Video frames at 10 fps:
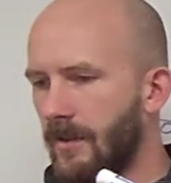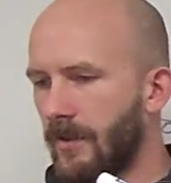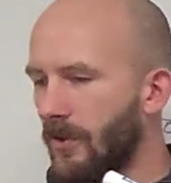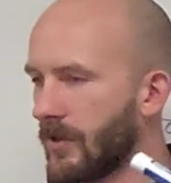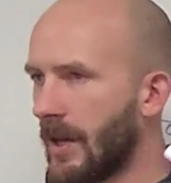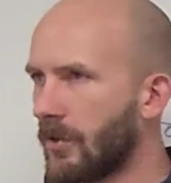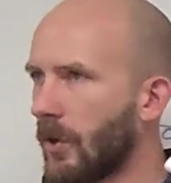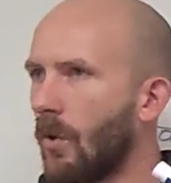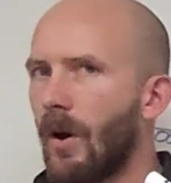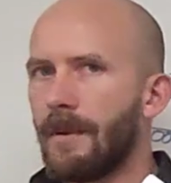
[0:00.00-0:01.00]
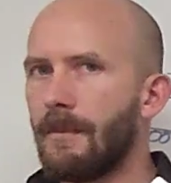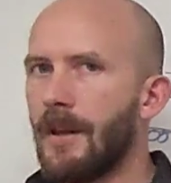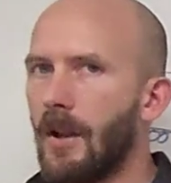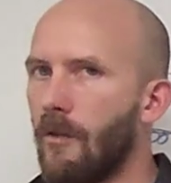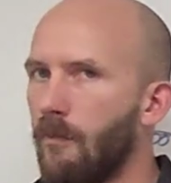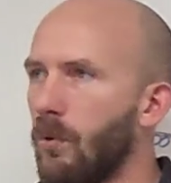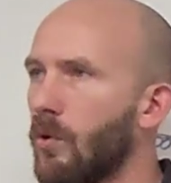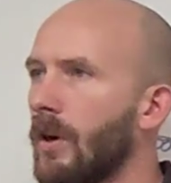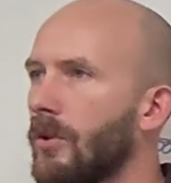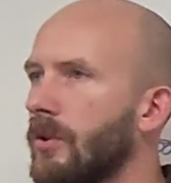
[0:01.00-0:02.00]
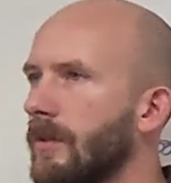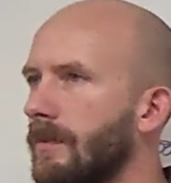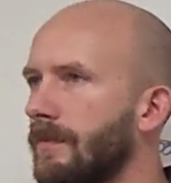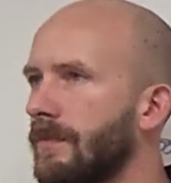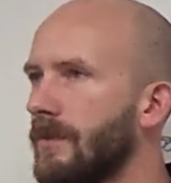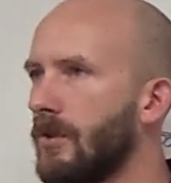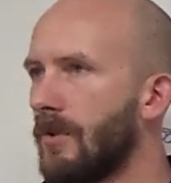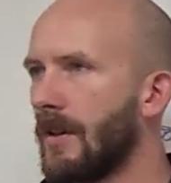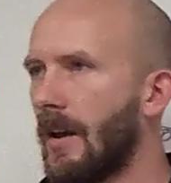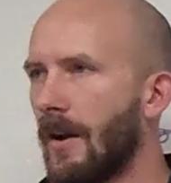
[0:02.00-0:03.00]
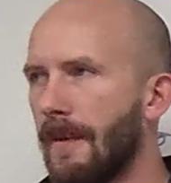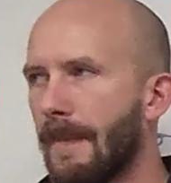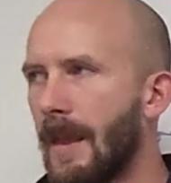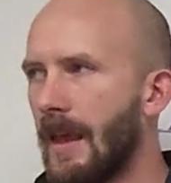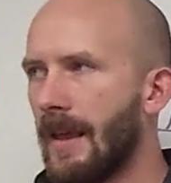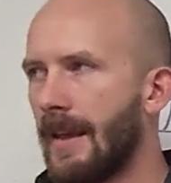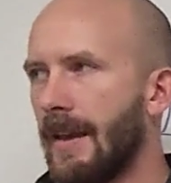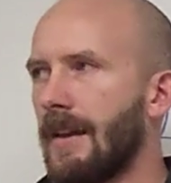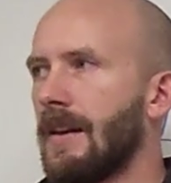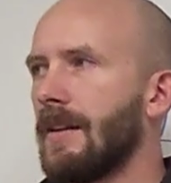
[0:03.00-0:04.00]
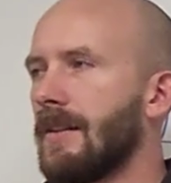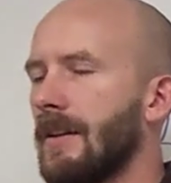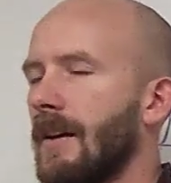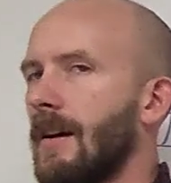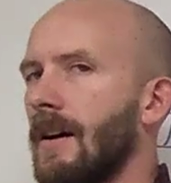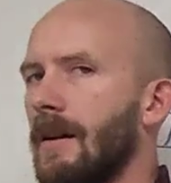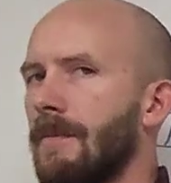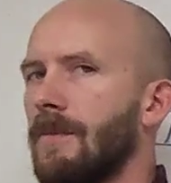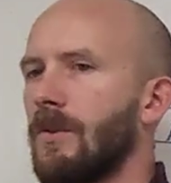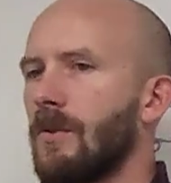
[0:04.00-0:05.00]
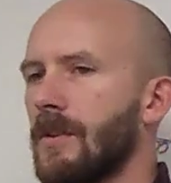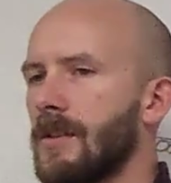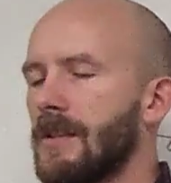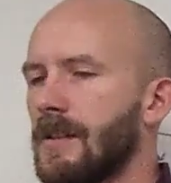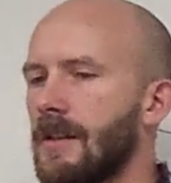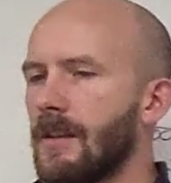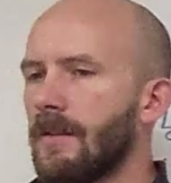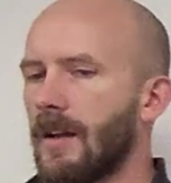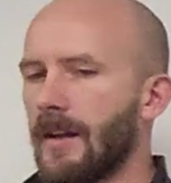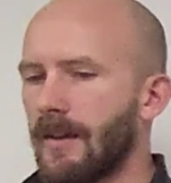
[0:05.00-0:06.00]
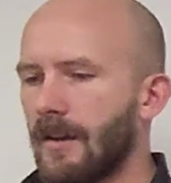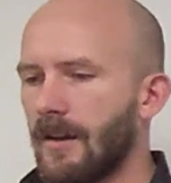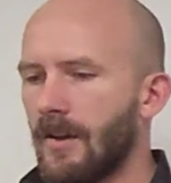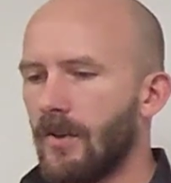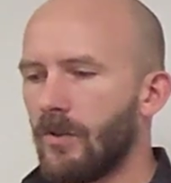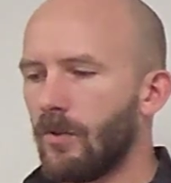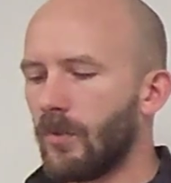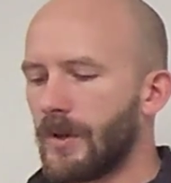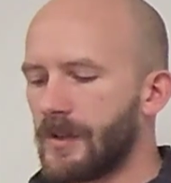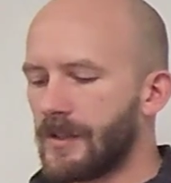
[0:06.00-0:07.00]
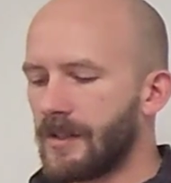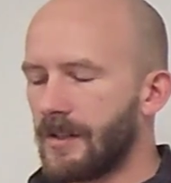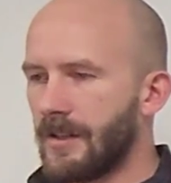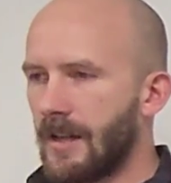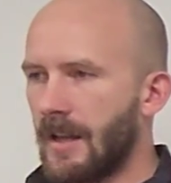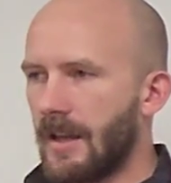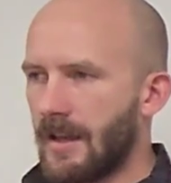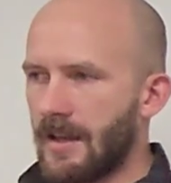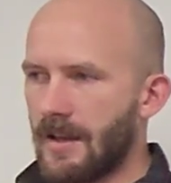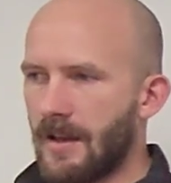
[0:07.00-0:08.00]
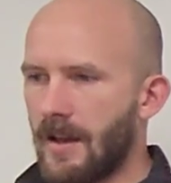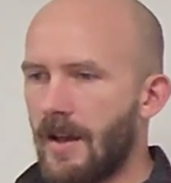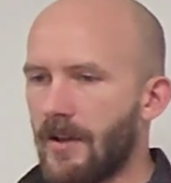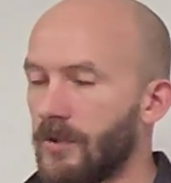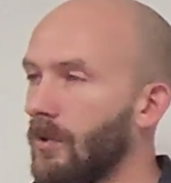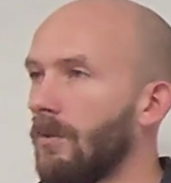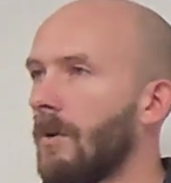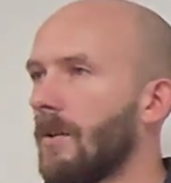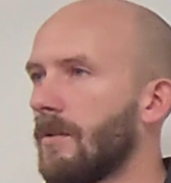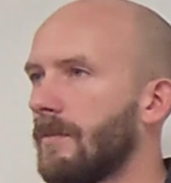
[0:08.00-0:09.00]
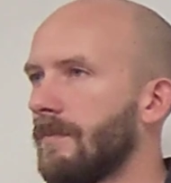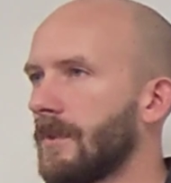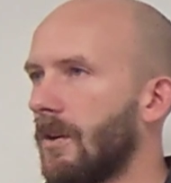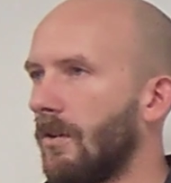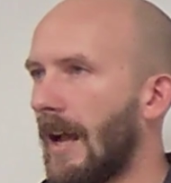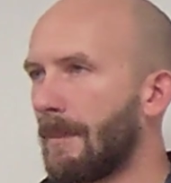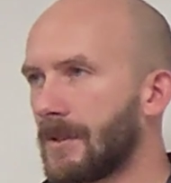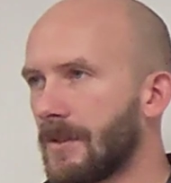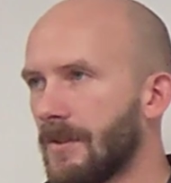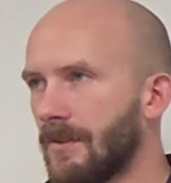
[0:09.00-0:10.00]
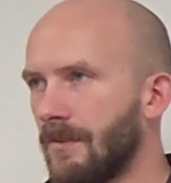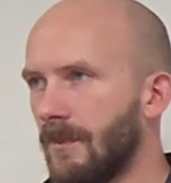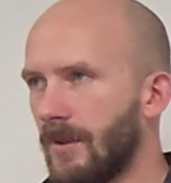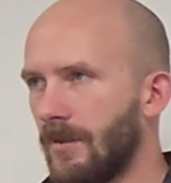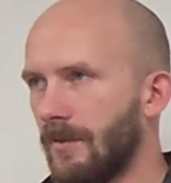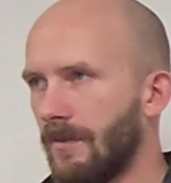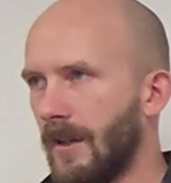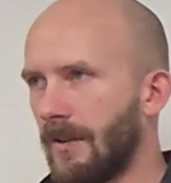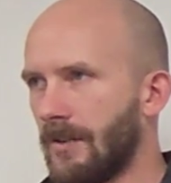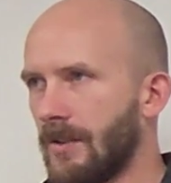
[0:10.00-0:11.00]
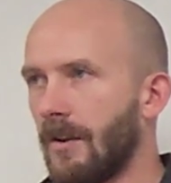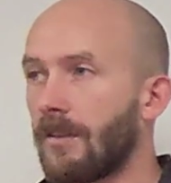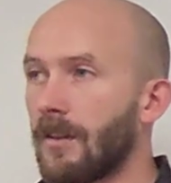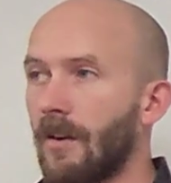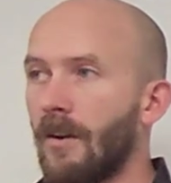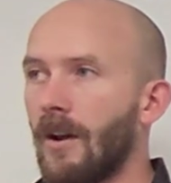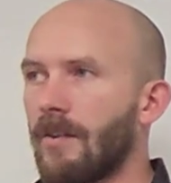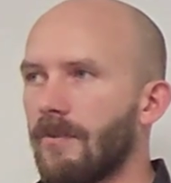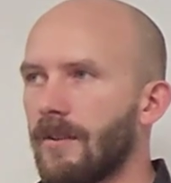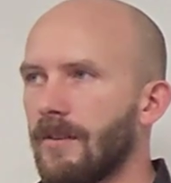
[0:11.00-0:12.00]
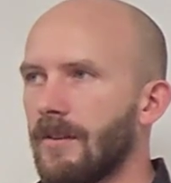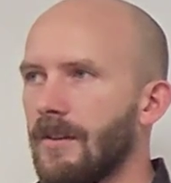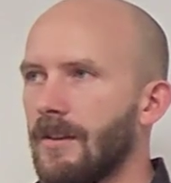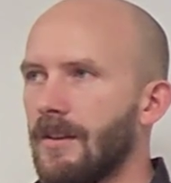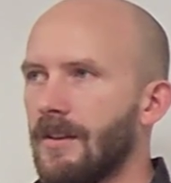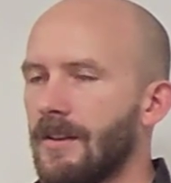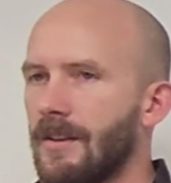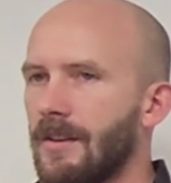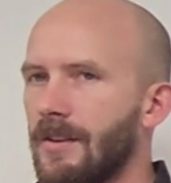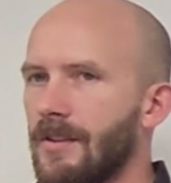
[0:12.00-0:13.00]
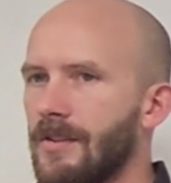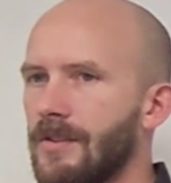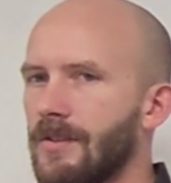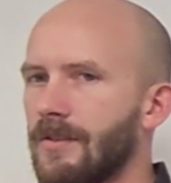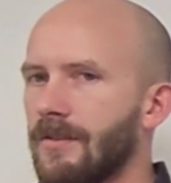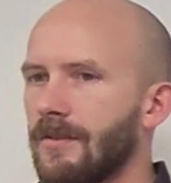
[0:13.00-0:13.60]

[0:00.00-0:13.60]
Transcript: There's actually quite a bit of pressure due to the air, and you can see like the reason a soda bottle collapses when you like suck the air out of it is